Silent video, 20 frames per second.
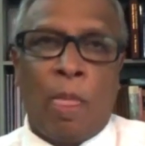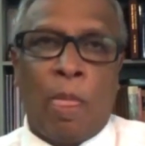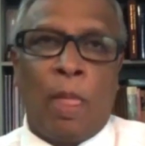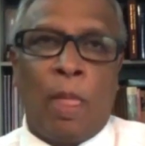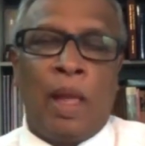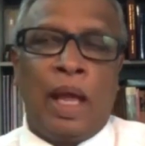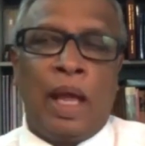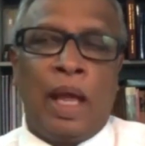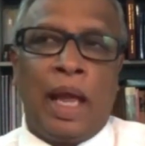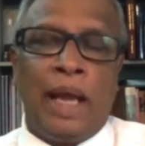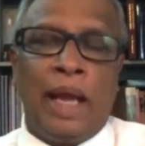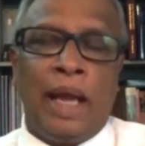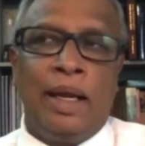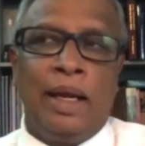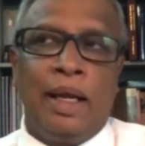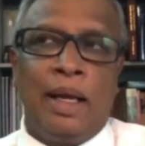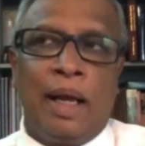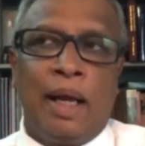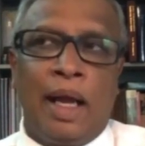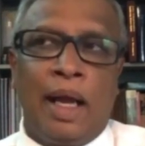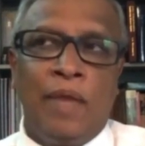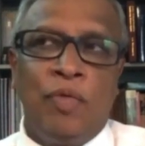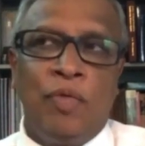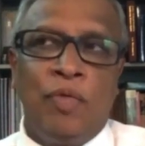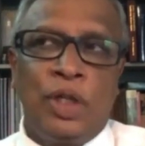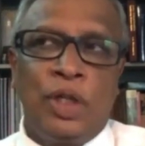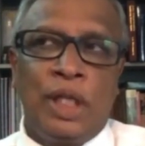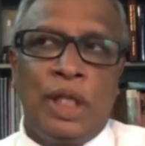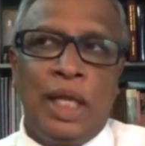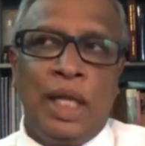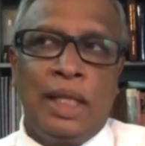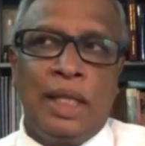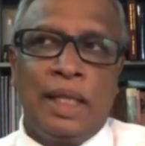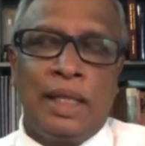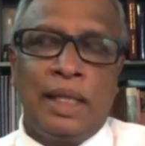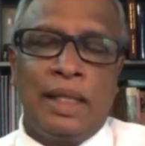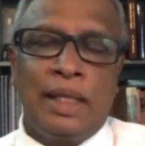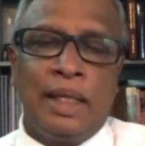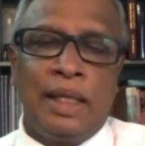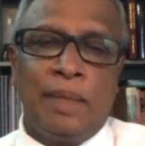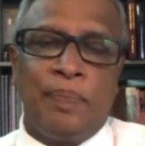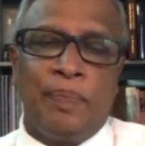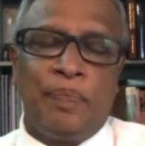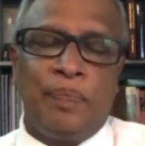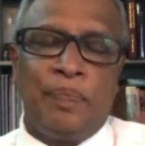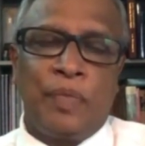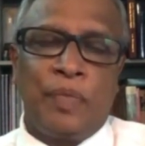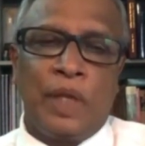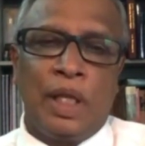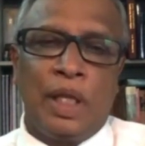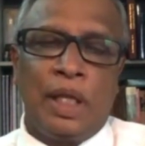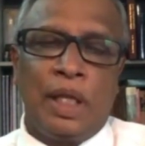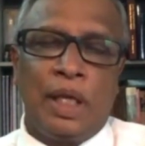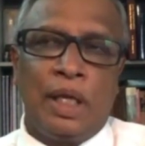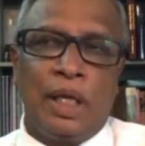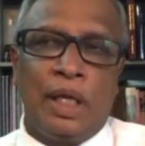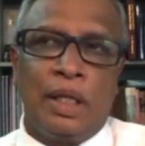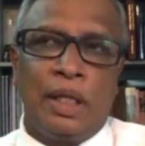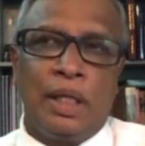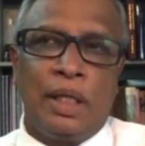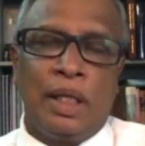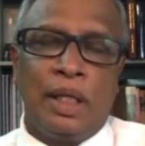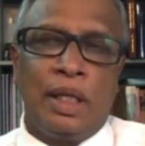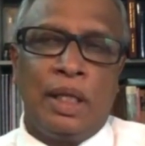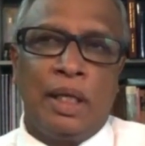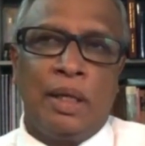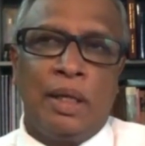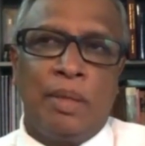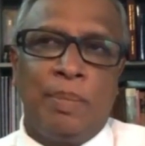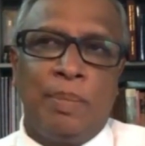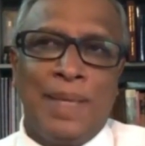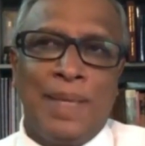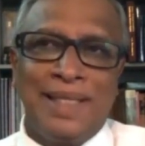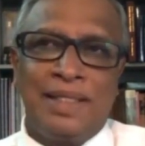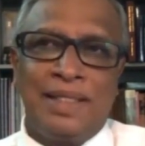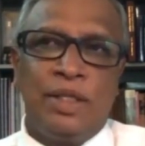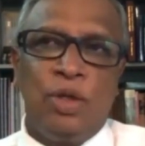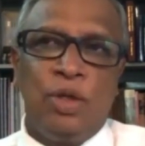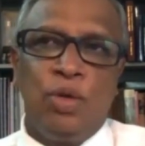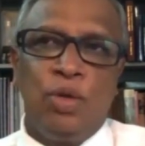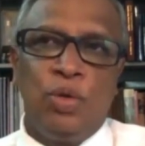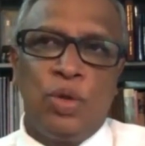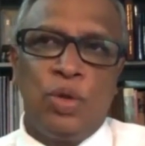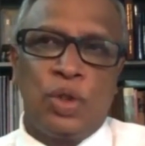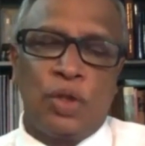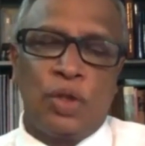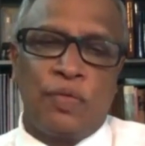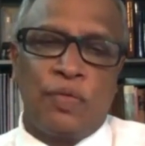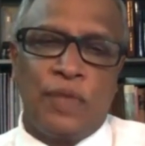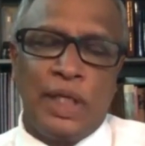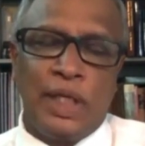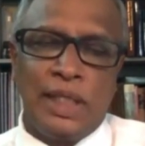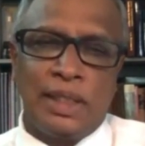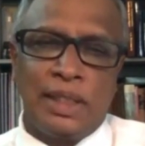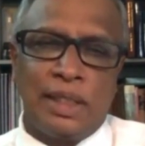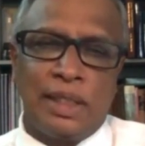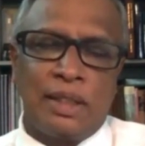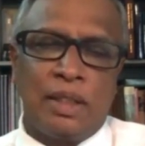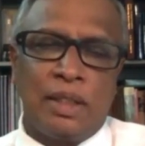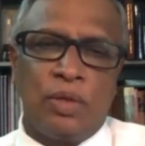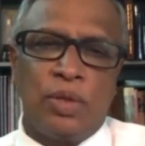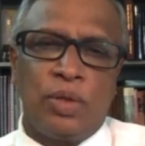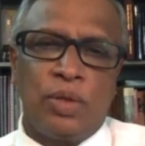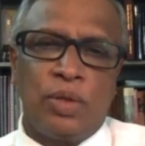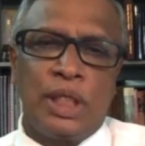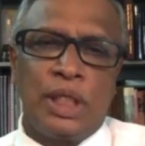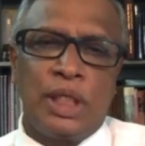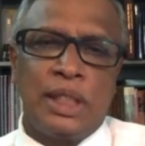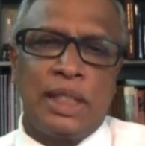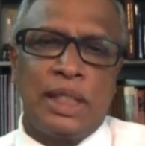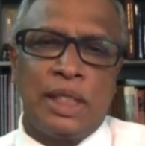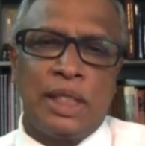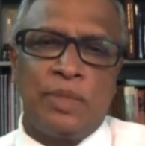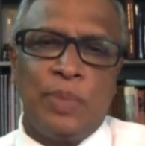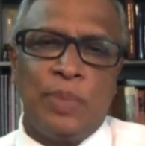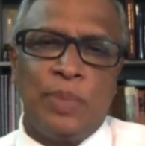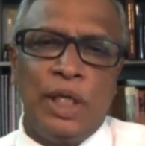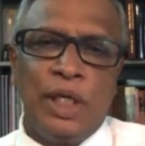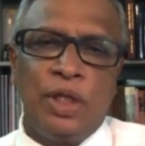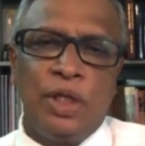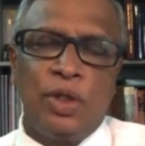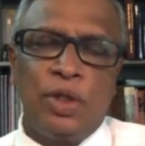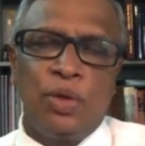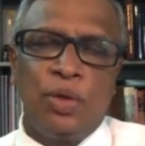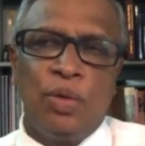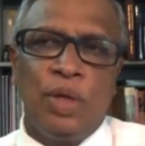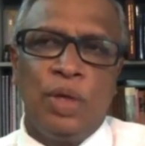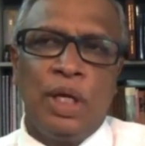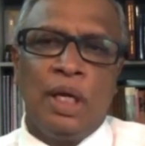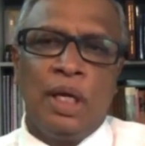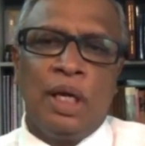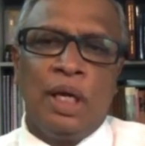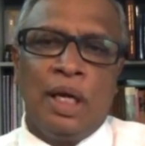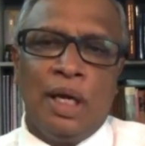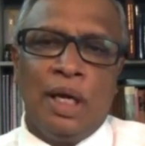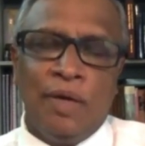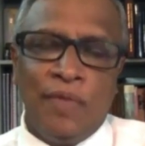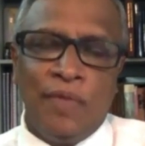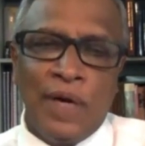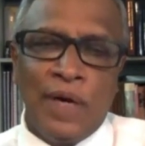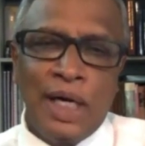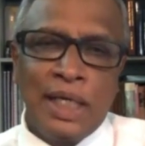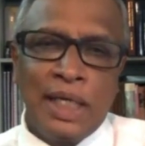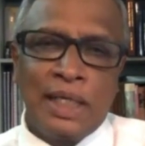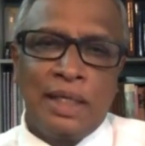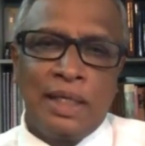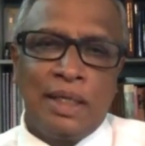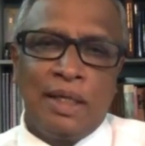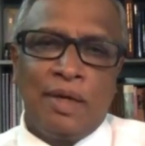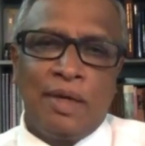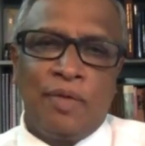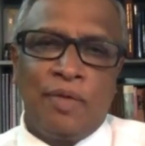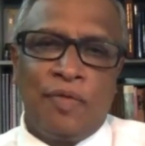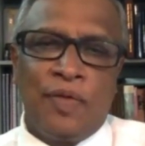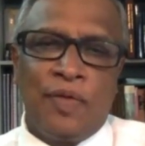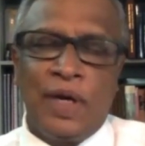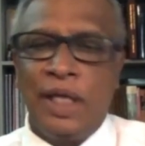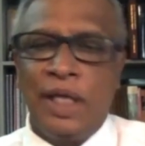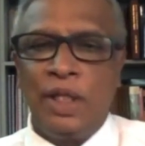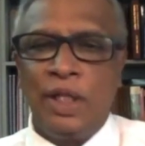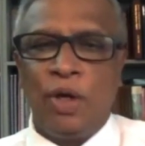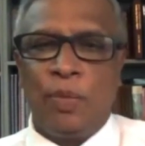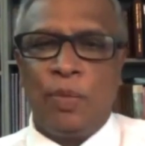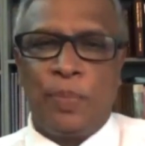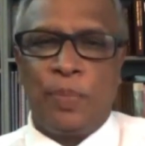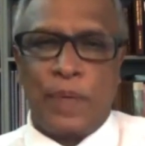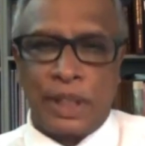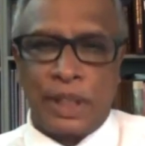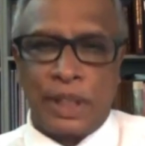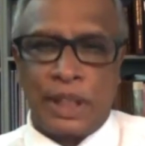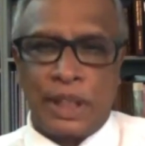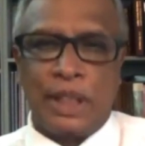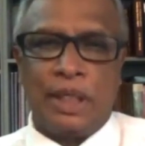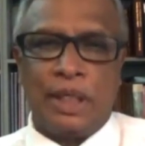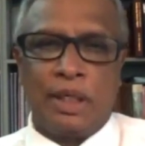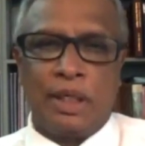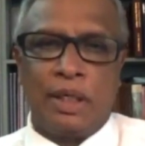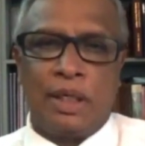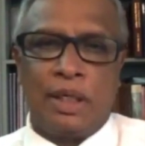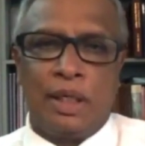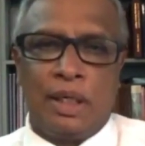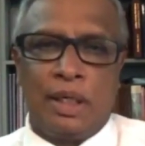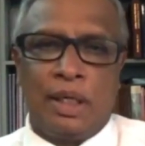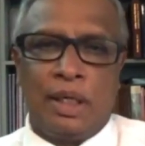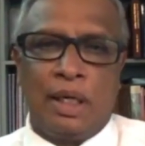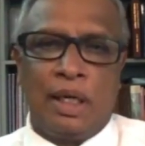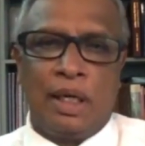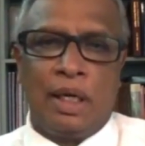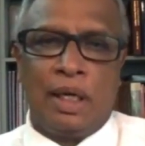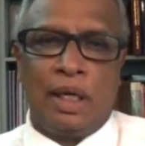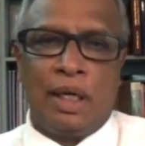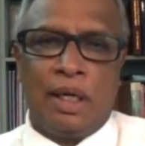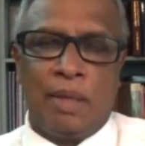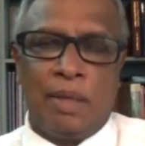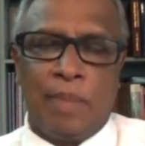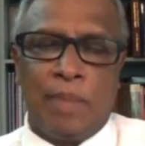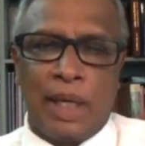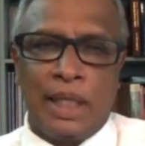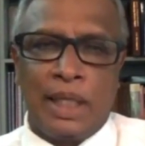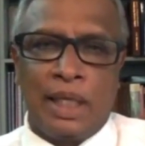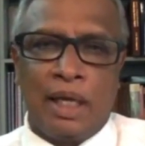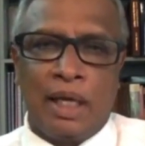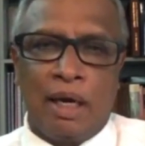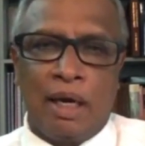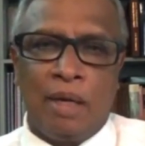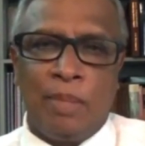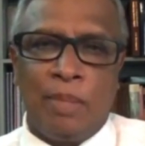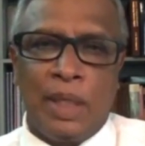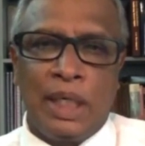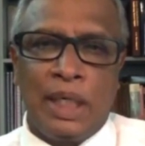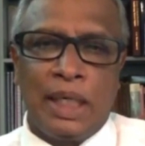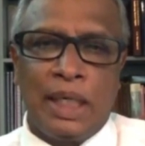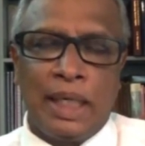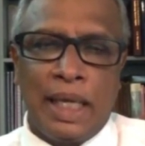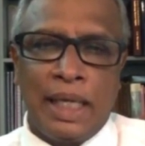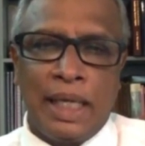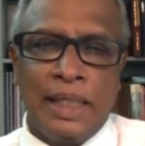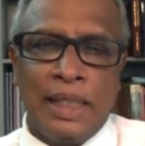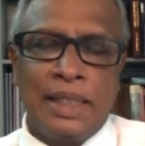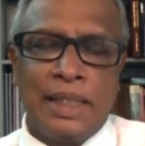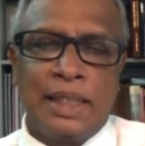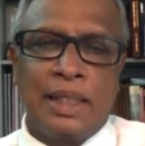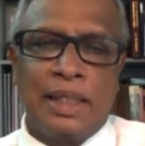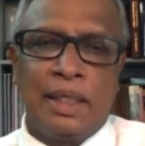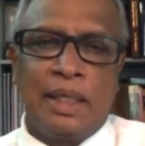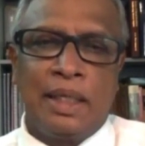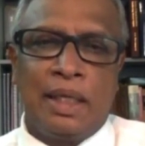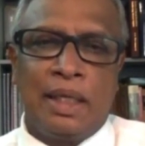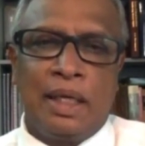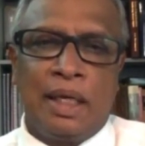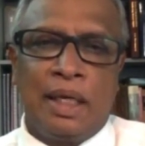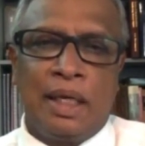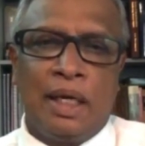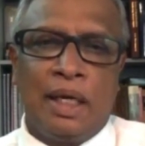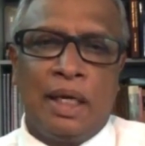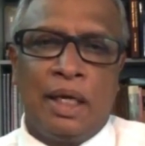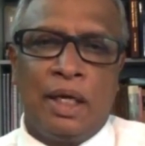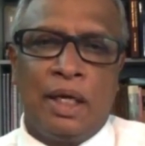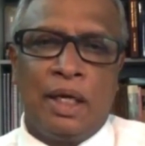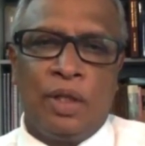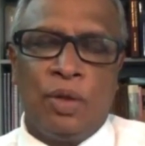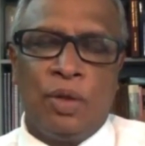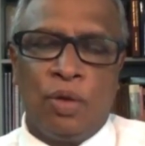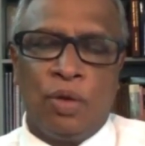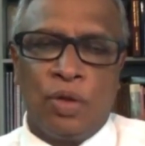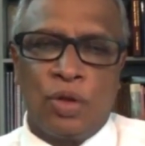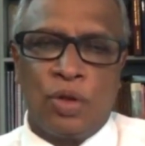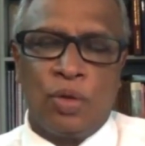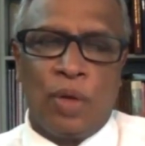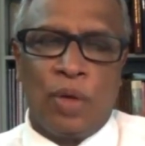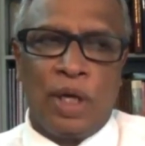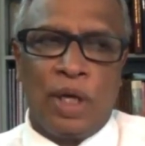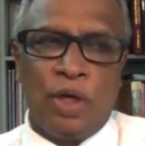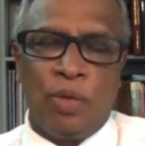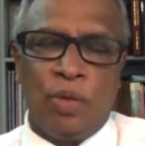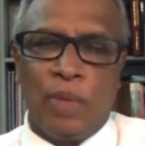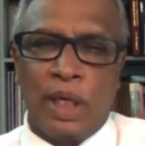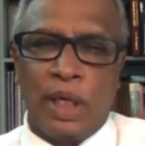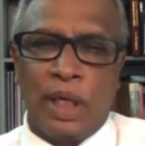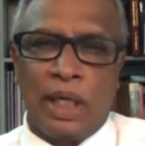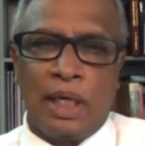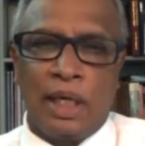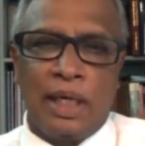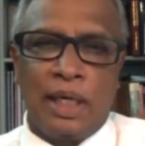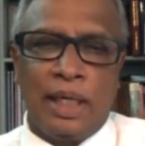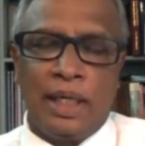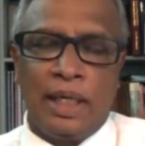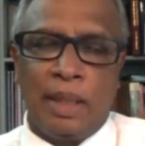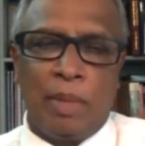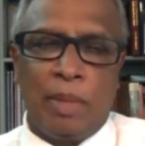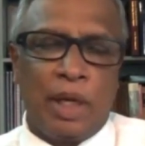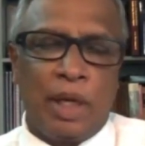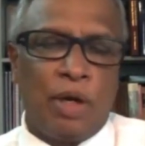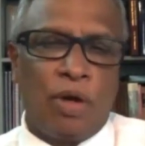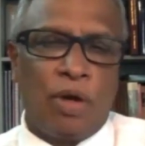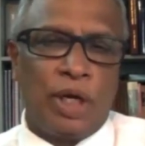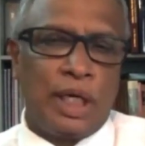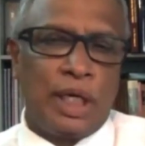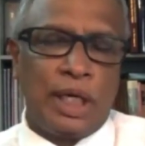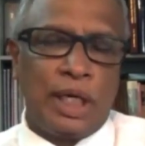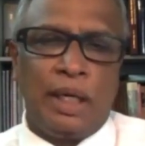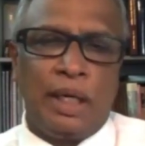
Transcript: And I would think that the best use of these resolutions has been to avert further oppression by the government against those who are numerically in the minority.